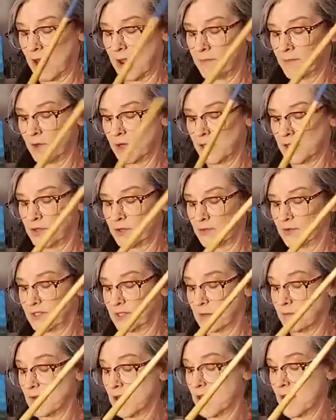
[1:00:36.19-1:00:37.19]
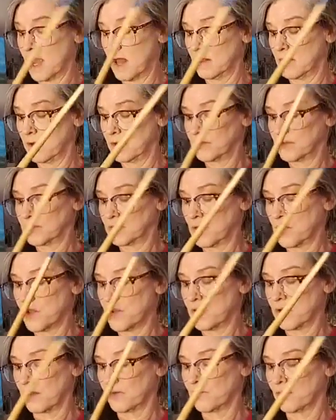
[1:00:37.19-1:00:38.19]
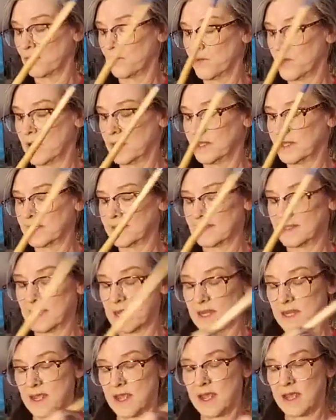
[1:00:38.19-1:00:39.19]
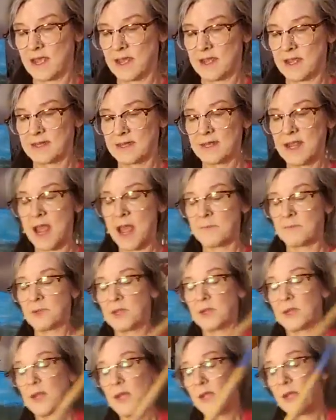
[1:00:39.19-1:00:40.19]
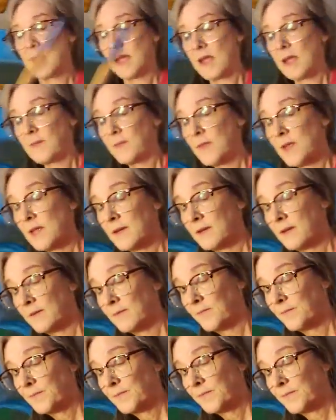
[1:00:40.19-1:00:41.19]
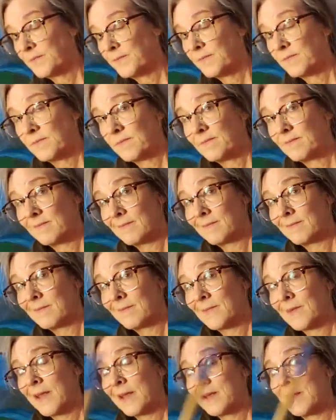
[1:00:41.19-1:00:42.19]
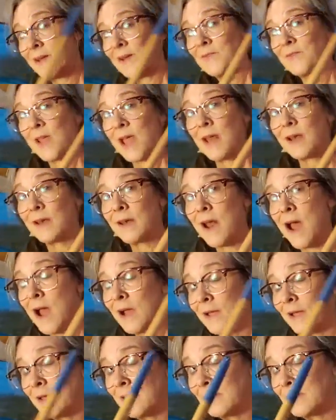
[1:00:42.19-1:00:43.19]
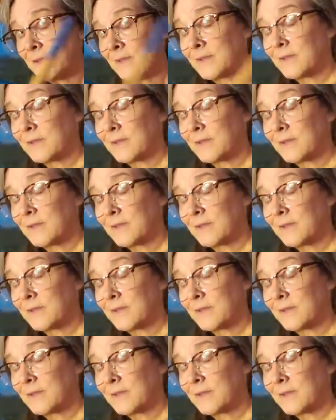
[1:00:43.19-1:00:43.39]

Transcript: I'm going to do some yellow so you can really see. Tap it, and then can you hear that knocking?